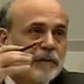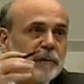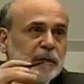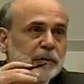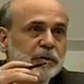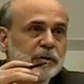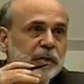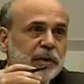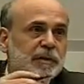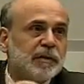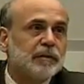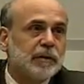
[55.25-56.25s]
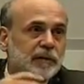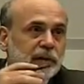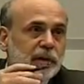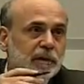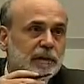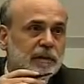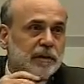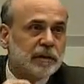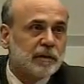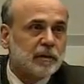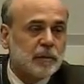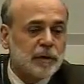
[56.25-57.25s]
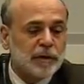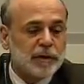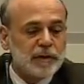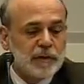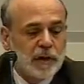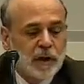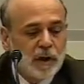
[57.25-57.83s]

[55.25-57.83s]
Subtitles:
up interest rates and create volatility in our markets.